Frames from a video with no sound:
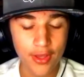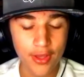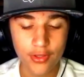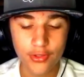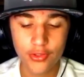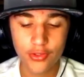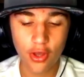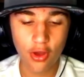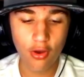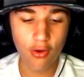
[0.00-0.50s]

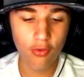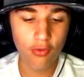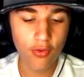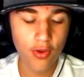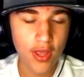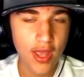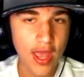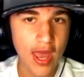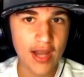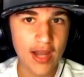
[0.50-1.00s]
So,
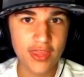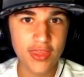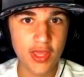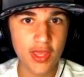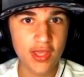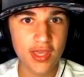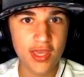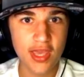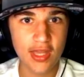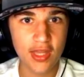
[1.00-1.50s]
and I
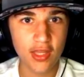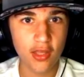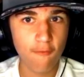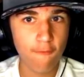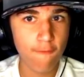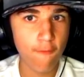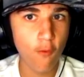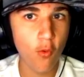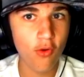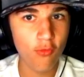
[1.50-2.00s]
think he had like
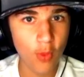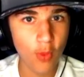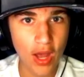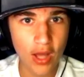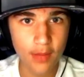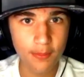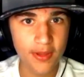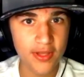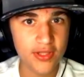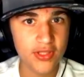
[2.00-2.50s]
4
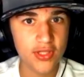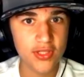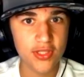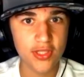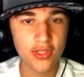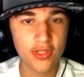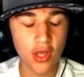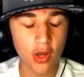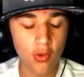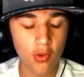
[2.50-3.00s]
wild pitches
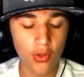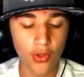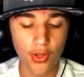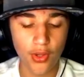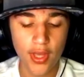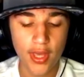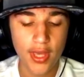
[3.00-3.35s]
in total.